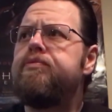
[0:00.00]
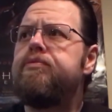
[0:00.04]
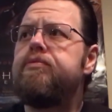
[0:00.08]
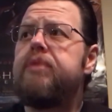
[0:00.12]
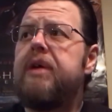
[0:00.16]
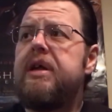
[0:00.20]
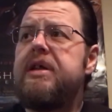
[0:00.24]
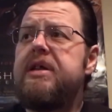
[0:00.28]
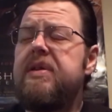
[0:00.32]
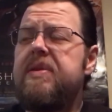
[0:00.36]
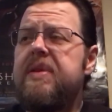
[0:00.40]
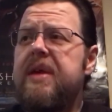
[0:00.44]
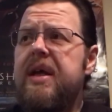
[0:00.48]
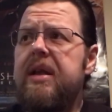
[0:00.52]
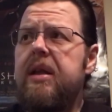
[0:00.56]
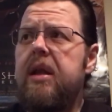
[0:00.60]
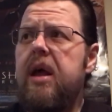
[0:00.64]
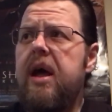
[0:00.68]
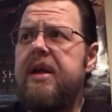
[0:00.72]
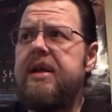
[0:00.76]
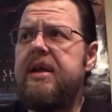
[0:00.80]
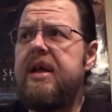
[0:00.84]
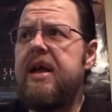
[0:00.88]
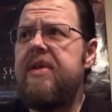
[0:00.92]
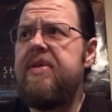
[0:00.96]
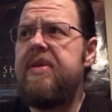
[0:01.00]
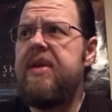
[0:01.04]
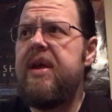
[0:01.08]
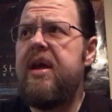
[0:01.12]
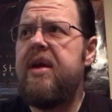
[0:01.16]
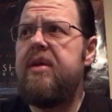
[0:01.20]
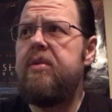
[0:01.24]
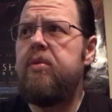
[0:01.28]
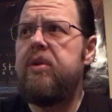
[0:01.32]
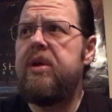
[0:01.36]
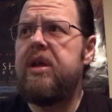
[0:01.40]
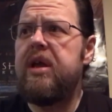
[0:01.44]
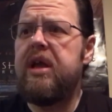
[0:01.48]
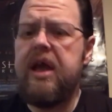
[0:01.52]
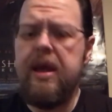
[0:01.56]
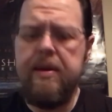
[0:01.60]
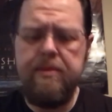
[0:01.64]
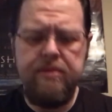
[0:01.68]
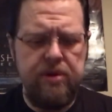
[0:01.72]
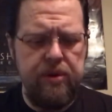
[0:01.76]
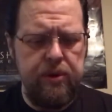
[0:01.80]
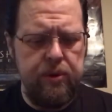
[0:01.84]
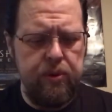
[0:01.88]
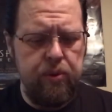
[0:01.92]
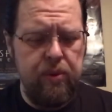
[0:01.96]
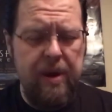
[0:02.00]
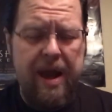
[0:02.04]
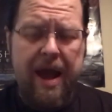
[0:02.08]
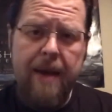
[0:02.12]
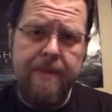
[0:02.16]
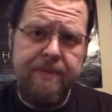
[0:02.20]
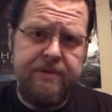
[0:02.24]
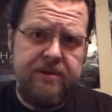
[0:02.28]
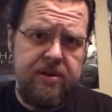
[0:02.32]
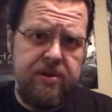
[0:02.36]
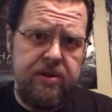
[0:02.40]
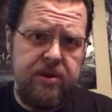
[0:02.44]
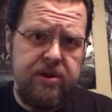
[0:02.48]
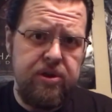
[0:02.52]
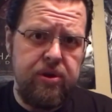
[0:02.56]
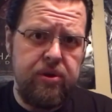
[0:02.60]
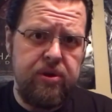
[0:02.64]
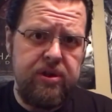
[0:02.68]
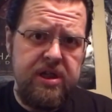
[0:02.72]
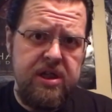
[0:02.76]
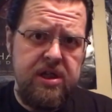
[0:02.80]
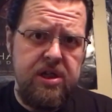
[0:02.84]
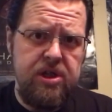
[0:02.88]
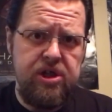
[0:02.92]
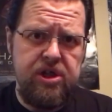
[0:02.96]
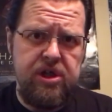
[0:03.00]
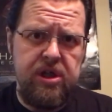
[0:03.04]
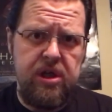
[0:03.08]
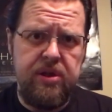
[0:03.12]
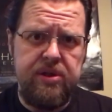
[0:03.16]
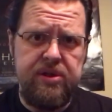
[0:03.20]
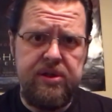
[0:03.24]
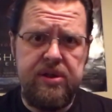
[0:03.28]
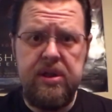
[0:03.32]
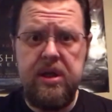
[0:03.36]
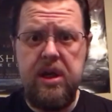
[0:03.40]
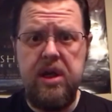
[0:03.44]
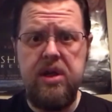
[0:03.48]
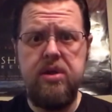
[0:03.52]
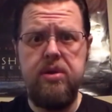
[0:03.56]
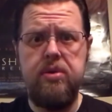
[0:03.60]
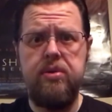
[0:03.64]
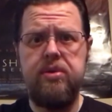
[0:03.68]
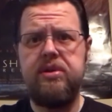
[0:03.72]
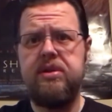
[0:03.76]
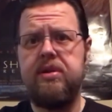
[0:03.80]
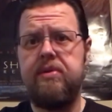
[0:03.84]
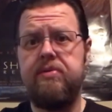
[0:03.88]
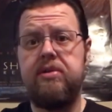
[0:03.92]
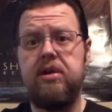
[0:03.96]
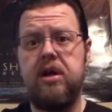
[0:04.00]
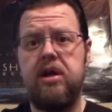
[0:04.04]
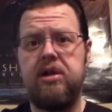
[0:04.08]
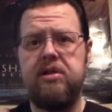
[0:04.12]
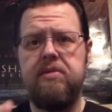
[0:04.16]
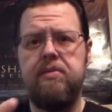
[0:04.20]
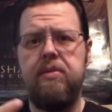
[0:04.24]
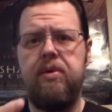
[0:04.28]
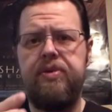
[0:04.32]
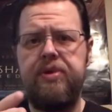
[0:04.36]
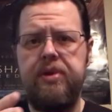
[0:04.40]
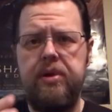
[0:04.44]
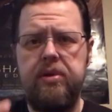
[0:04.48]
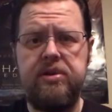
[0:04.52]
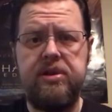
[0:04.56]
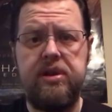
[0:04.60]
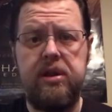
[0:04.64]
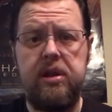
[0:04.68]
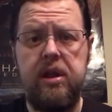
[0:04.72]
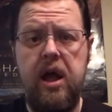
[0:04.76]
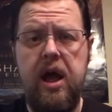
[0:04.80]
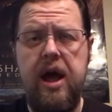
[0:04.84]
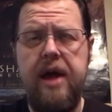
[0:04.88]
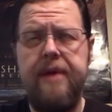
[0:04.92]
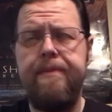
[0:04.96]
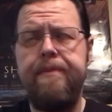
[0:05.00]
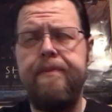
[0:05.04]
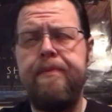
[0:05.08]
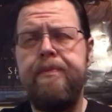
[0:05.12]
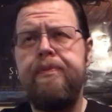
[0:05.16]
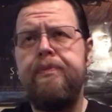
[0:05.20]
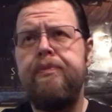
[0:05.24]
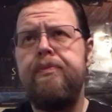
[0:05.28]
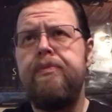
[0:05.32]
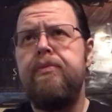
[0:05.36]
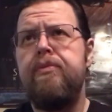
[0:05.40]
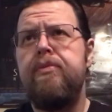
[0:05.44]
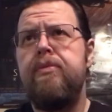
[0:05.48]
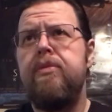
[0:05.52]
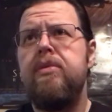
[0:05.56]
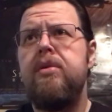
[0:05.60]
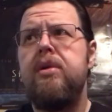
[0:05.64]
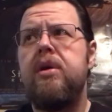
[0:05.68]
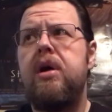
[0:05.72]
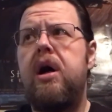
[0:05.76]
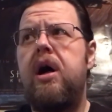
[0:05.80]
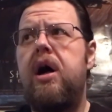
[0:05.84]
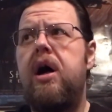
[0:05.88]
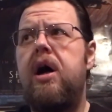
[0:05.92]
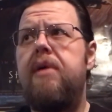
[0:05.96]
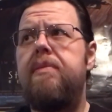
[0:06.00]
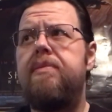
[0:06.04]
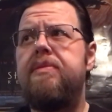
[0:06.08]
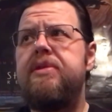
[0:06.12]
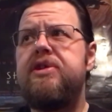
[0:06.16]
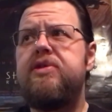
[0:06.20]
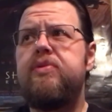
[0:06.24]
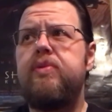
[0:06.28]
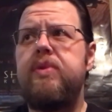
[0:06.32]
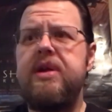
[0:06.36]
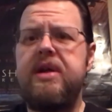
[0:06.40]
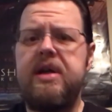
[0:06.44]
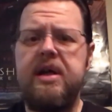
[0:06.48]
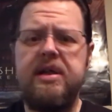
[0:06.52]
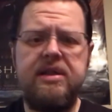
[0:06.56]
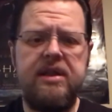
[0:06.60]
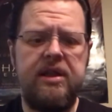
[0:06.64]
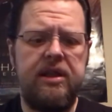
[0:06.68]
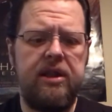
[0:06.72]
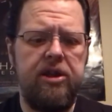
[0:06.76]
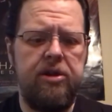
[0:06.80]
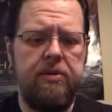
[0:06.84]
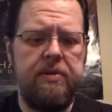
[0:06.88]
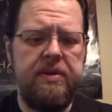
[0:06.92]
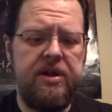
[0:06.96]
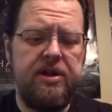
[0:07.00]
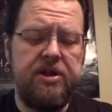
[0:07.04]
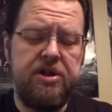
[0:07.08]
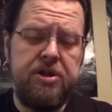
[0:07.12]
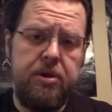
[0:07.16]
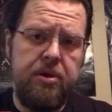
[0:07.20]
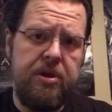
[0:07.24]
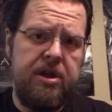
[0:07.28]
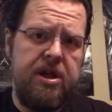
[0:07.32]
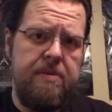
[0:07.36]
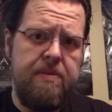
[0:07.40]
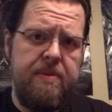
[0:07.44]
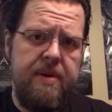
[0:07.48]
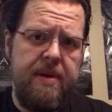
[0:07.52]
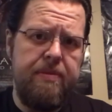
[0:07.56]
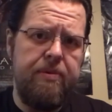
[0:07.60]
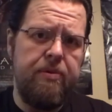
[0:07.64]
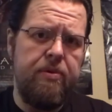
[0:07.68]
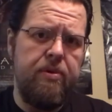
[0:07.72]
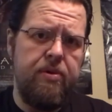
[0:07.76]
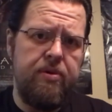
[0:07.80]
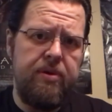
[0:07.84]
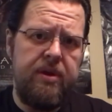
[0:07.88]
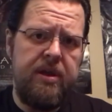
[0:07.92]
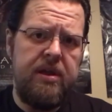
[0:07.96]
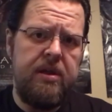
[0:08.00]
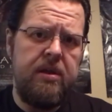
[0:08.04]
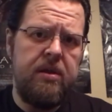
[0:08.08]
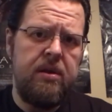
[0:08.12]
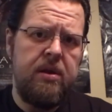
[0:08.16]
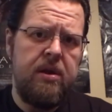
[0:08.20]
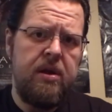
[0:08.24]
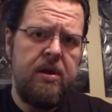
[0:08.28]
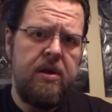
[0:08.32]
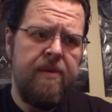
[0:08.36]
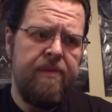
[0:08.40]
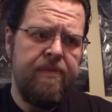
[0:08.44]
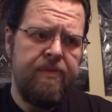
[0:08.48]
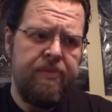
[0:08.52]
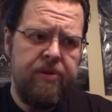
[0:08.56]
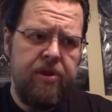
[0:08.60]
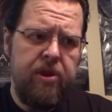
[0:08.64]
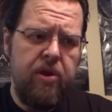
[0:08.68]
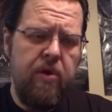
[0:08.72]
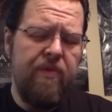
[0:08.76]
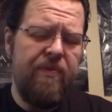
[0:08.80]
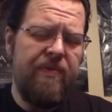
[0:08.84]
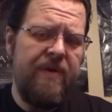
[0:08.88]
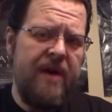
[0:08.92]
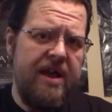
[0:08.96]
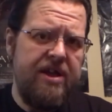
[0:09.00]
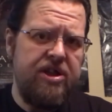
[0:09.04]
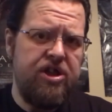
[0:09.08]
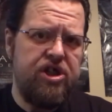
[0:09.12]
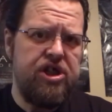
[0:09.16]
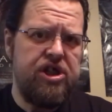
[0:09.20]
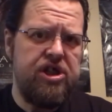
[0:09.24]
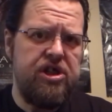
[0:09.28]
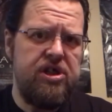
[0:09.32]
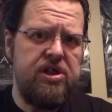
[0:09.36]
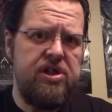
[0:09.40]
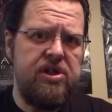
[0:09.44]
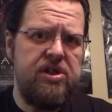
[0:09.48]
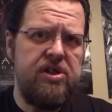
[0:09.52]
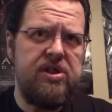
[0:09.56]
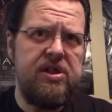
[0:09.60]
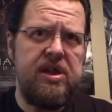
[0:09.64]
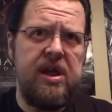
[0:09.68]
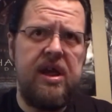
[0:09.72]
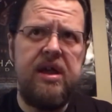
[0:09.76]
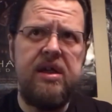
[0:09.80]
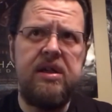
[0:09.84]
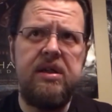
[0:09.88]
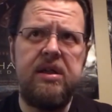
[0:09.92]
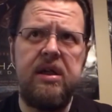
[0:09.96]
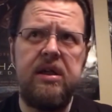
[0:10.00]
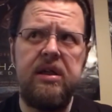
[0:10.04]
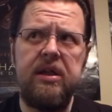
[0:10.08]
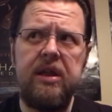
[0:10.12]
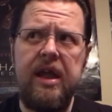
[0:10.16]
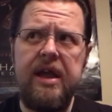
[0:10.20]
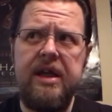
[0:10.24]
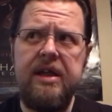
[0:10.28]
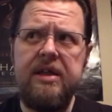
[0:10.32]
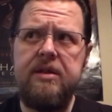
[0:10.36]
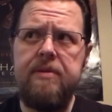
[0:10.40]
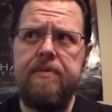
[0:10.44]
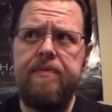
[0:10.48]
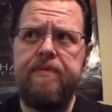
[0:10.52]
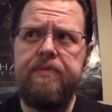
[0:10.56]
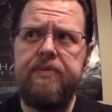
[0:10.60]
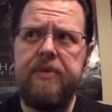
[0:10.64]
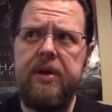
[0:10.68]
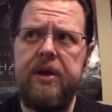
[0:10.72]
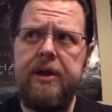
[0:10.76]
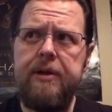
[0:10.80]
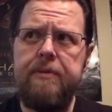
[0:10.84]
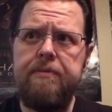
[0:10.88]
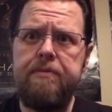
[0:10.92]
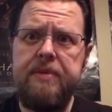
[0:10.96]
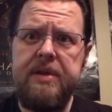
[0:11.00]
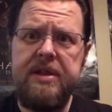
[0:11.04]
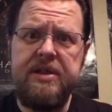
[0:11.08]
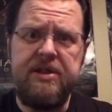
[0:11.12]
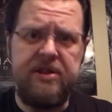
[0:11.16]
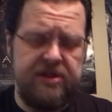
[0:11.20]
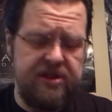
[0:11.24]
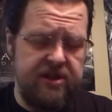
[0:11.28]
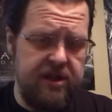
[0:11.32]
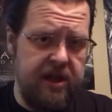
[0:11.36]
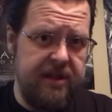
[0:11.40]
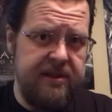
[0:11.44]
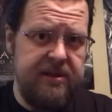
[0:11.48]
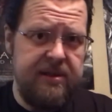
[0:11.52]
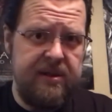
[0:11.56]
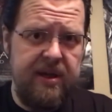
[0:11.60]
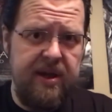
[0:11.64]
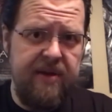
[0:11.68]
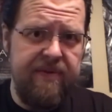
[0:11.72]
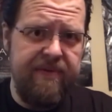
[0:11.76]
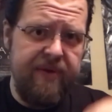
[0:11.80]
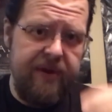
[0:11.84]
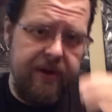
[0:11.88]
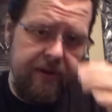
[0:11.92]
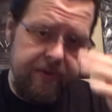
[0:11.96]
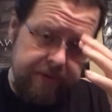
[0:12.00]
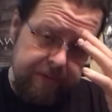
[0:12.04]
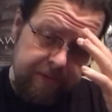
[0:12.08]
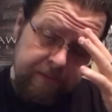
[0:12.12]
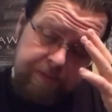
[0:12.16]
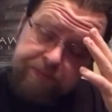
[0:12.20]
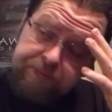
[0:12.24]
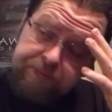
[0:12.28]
But I did that a lot, and then when it came to the wraps and the tortilla shells that I use, I've talked about those a lot. This week I did a little bit of turkey pepperoni, low-fat cheese, and a light pizza sauce that I found.